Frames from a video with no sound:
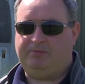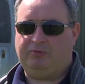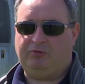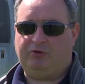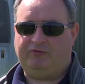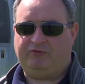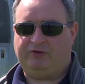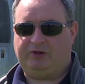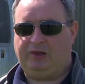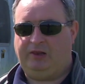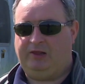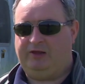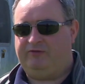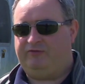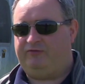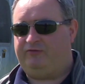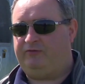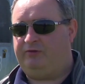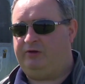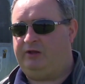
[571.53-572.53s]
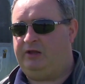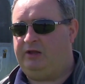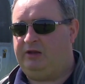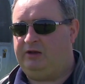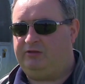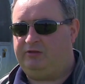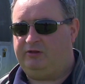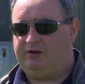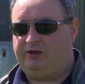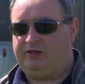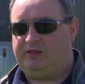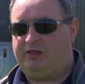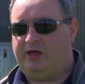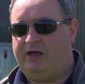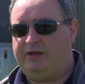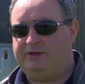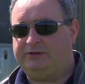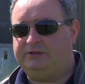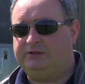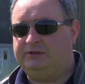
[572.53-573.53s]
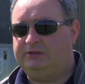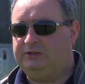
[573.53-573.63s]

or off a cliff, or anything like that.